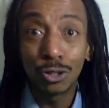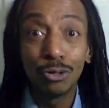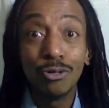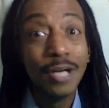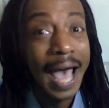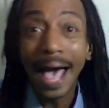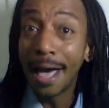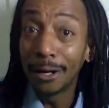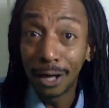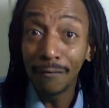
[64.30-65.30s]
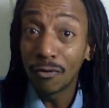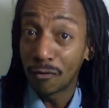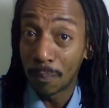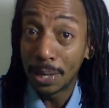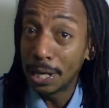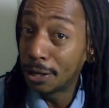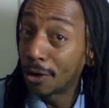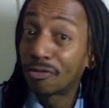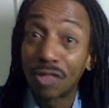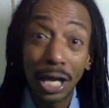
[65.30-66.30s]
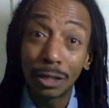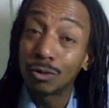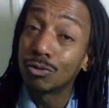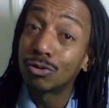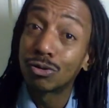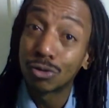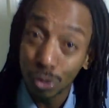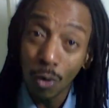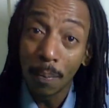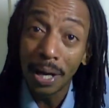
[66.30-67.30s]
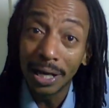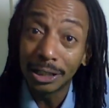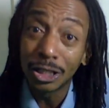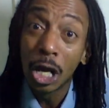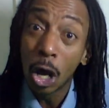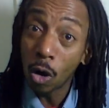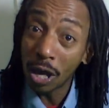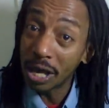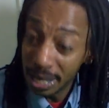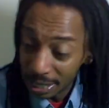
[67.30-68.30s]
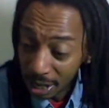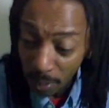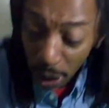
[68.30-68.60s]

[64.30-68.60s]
to. I love you for being here. Thank you so much. Okay, here we